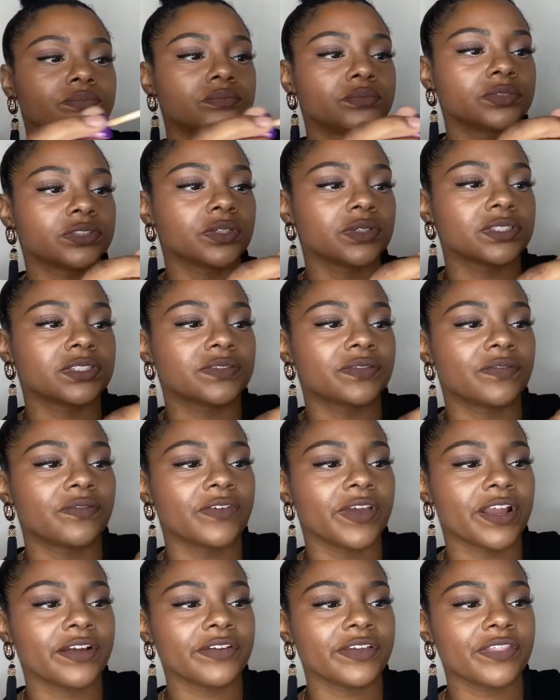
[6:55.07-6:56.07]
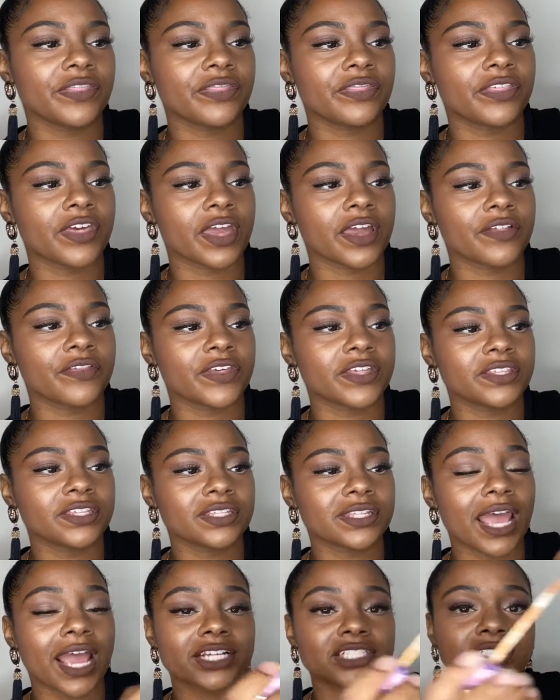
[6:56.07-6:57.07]
So it's very thick. This
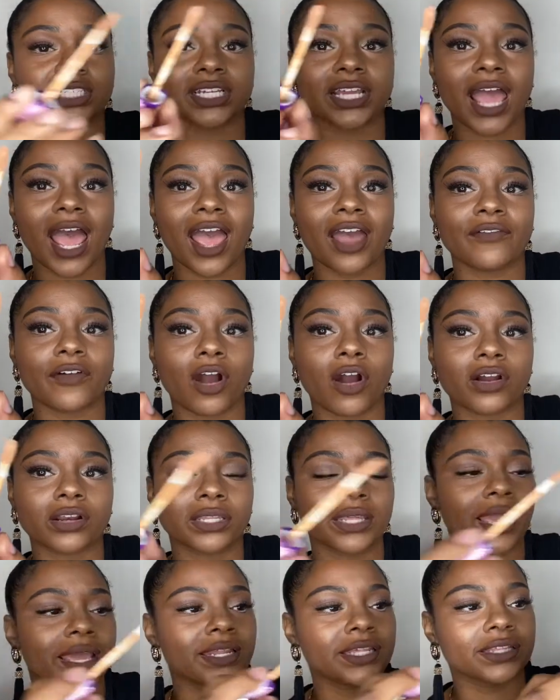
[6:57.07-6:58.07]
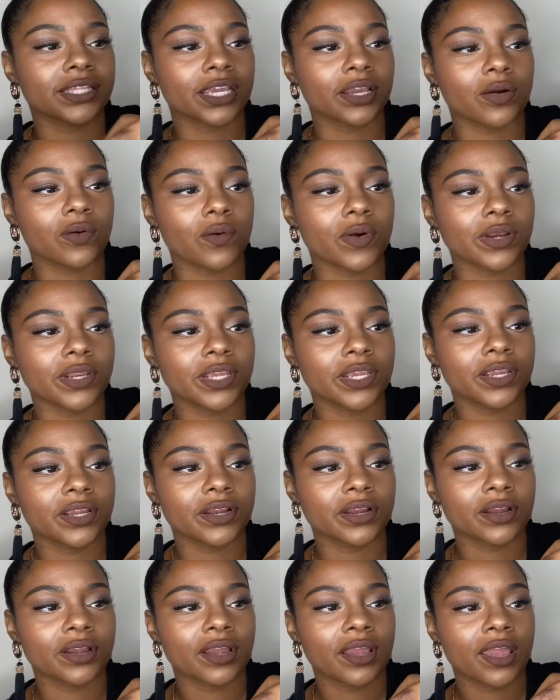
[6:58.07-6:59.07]
is actually, I have hardly anything on
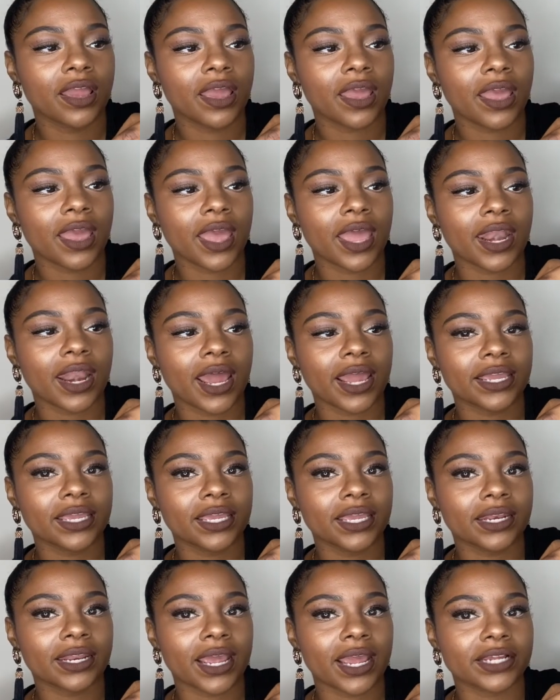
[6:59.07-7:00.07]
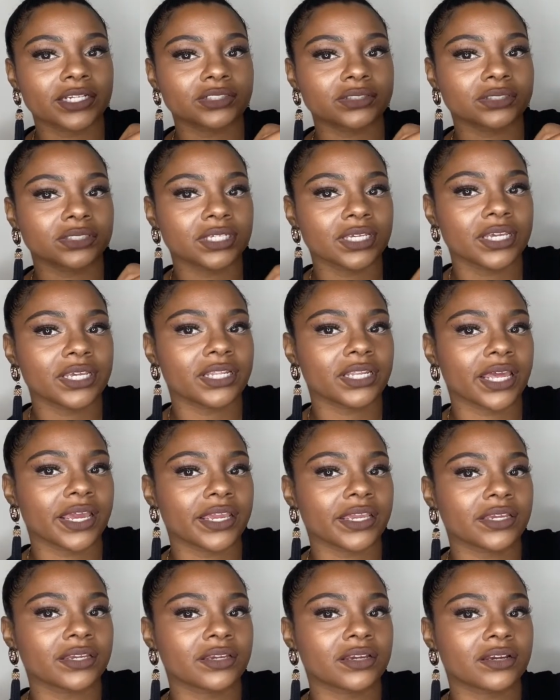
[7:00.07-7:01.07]
here, and I can actually like